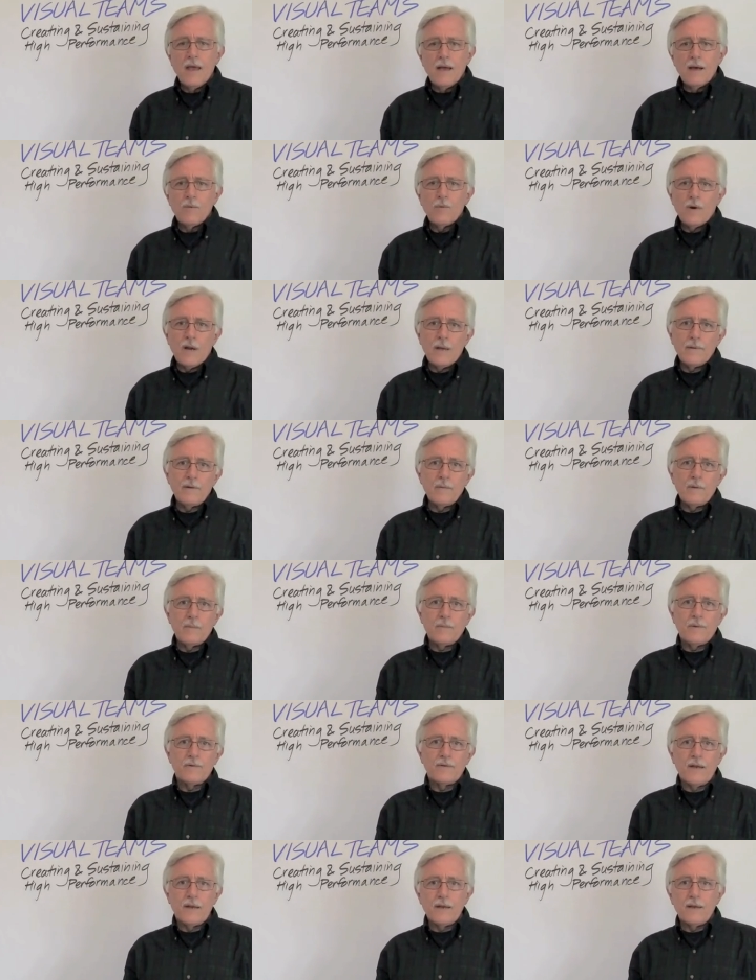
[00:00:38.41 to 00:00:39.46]
What I'm going to be
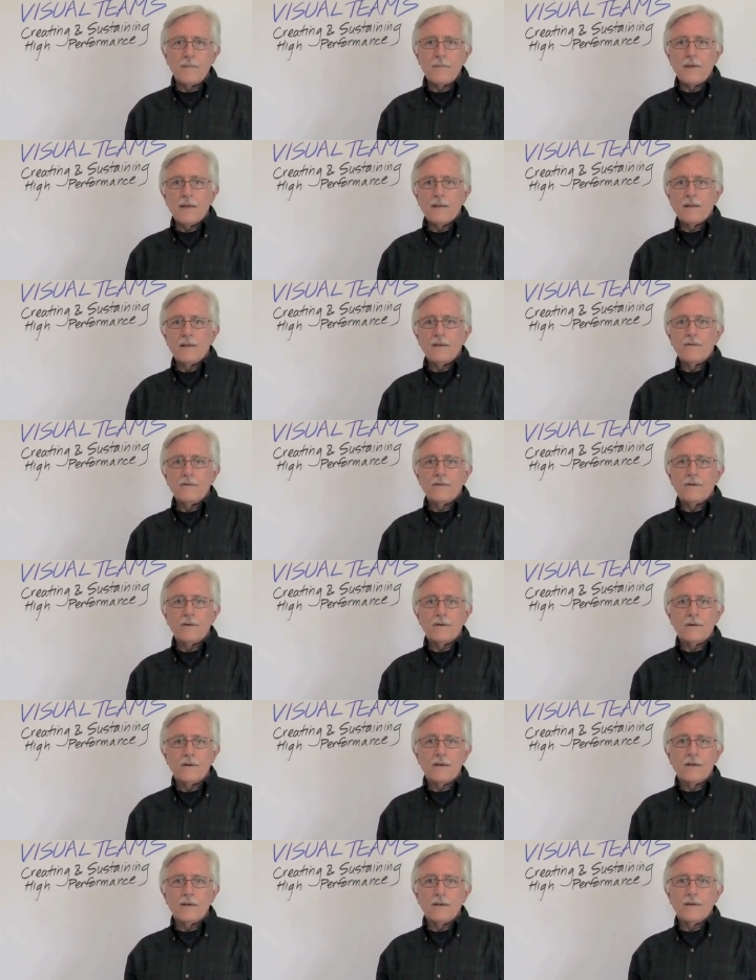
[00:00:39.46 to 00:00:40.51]
presenting about this
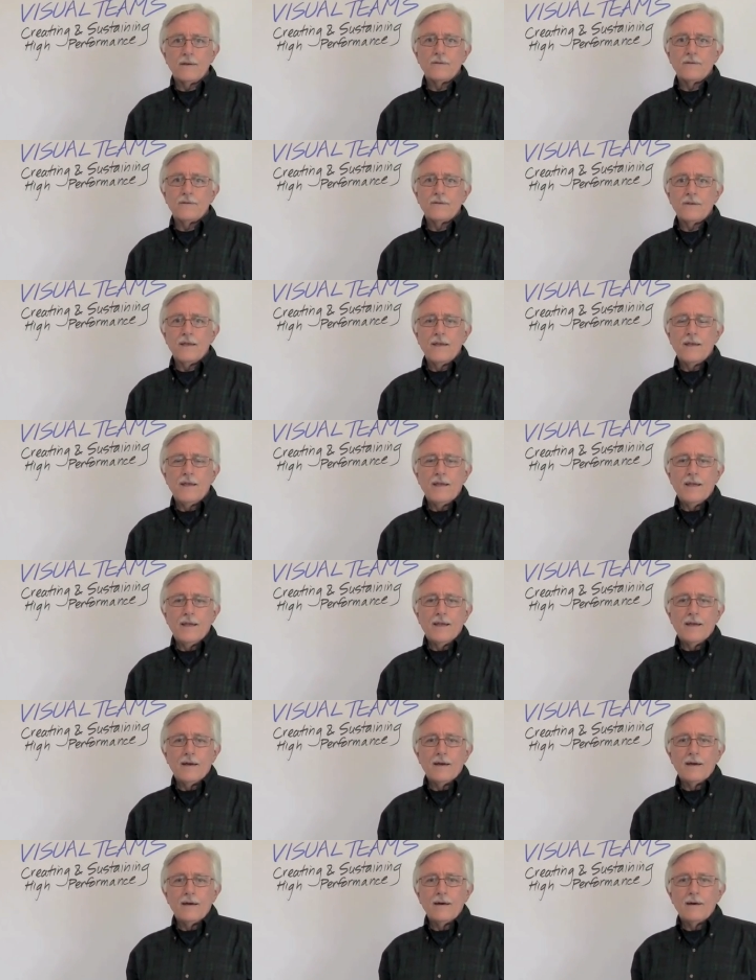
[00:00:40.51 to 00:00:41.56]
year is
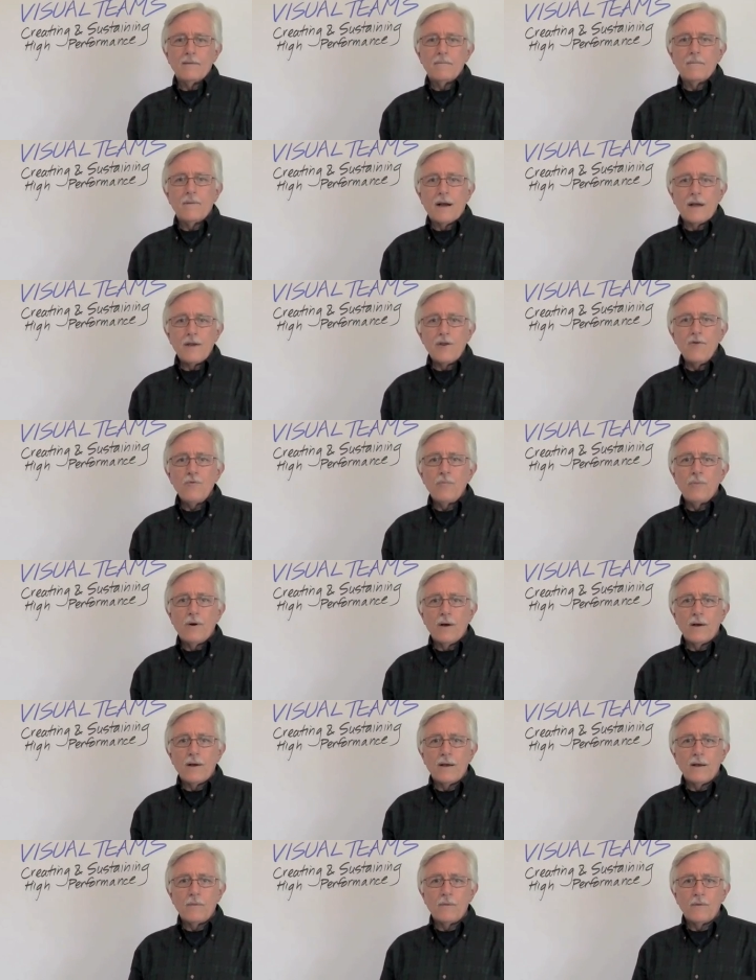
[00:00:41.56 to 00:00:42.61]
my new
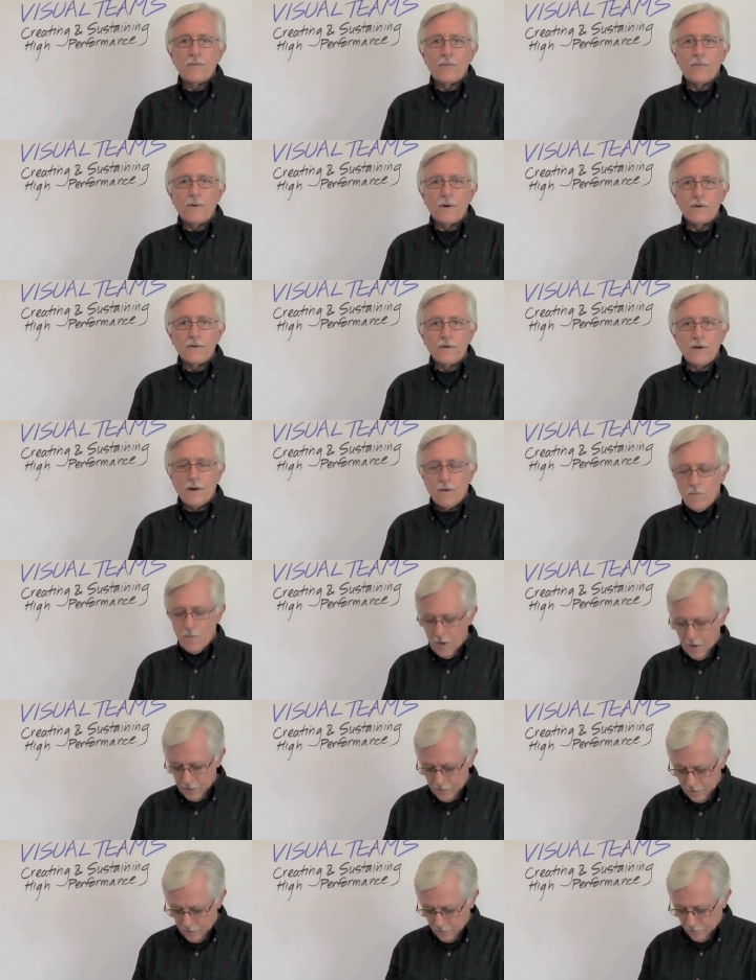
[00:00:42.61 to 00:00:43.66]
book with what John
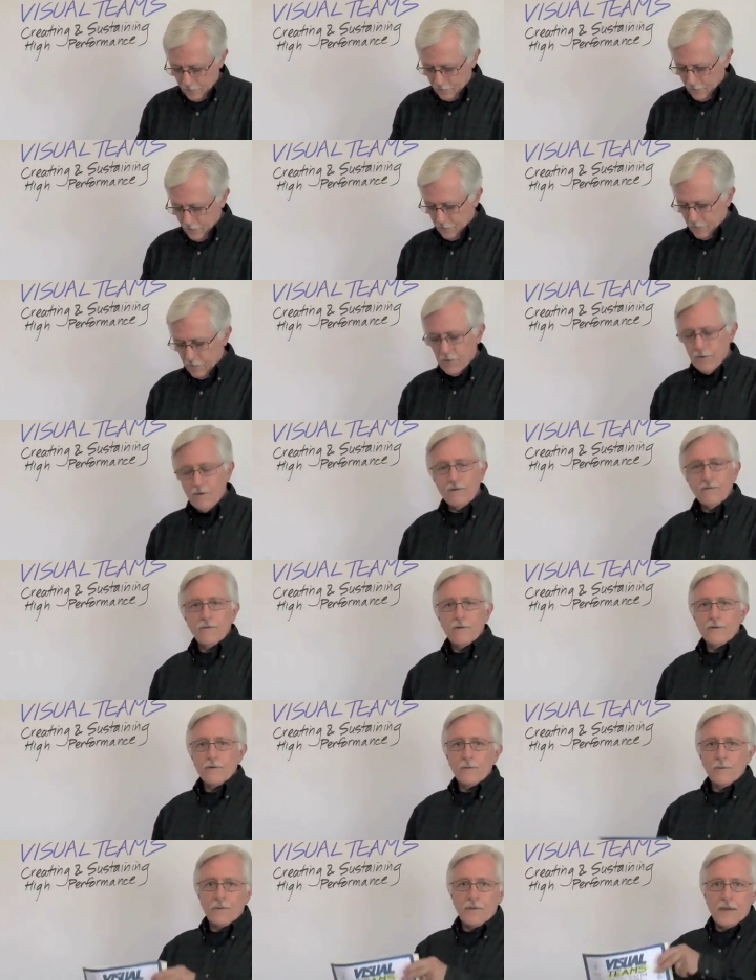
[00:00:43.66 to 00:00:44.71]
Wiley and Sons called
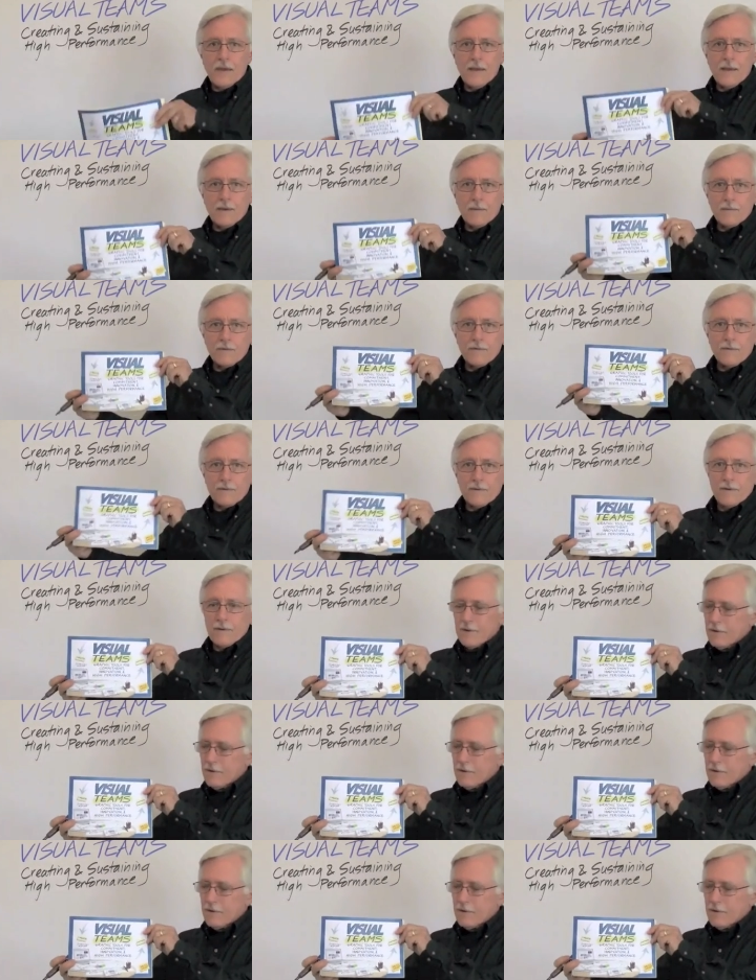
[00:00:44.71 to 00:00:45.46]
Visual Teams.